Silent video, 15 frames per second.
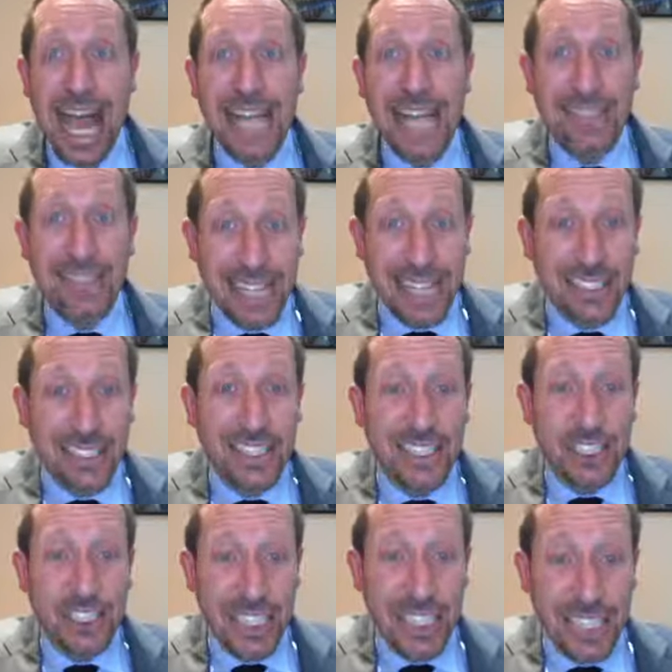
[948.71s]
and says
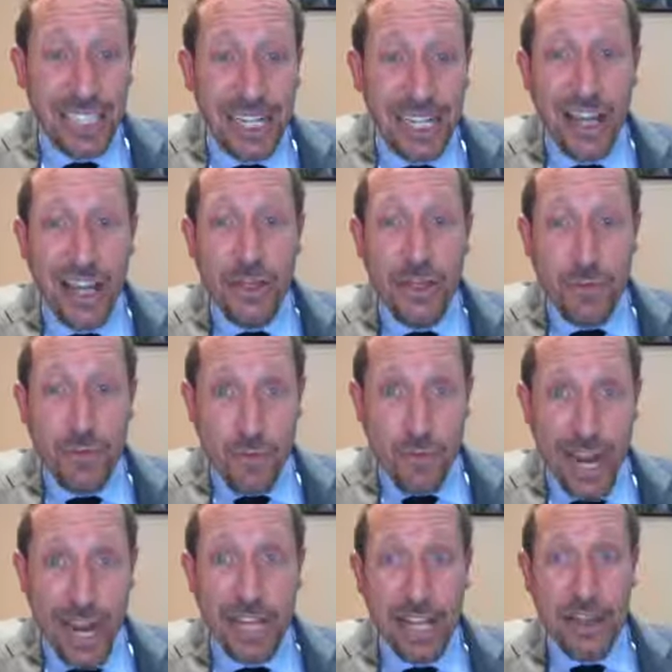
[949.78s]
that she did the
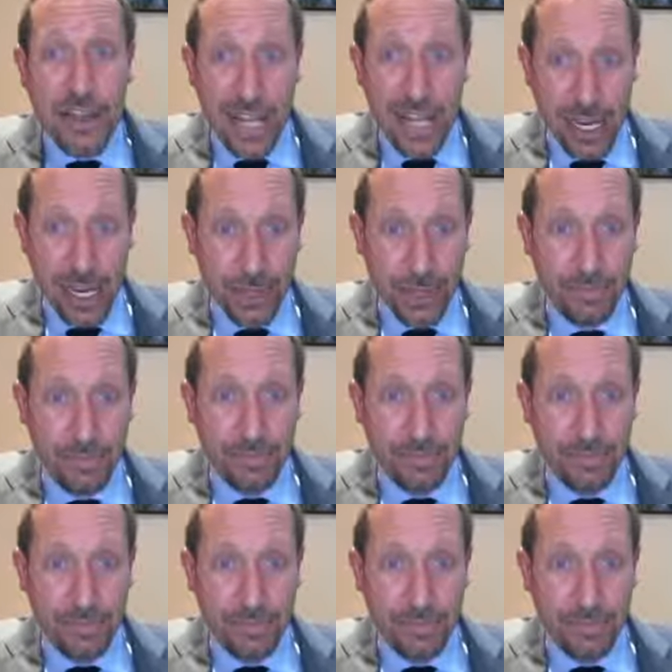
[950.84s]
right thing.